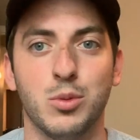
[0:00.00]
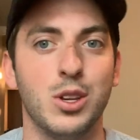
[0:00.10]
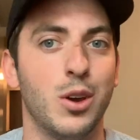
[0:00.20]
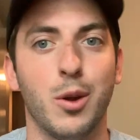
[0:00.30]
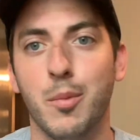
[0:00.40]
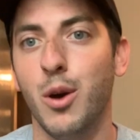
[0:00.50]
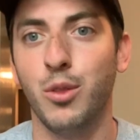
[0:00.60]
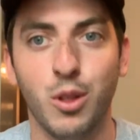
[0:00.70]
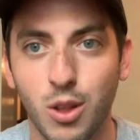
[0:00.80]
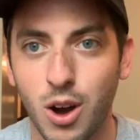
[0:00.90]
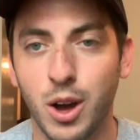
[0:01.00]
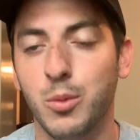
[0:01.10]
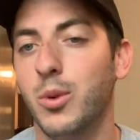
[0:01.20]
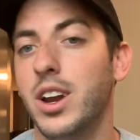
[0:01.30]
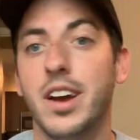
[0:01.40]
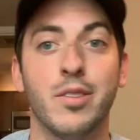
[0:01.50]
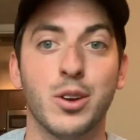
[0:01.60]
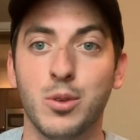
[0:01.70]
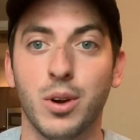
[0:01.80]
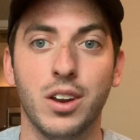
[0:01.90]
when you go to mow the lawn, whatever
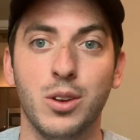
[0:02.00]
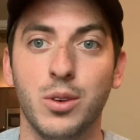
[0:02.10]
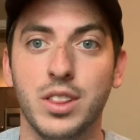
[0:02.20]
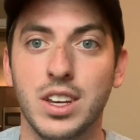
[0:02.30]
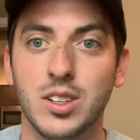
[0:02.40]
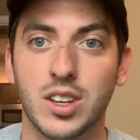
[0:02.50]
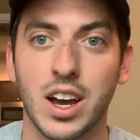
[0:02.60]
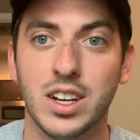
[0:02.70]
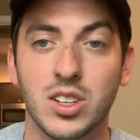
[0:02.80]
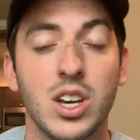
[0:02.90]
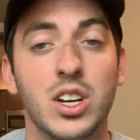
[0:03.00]
you want to do in these guys.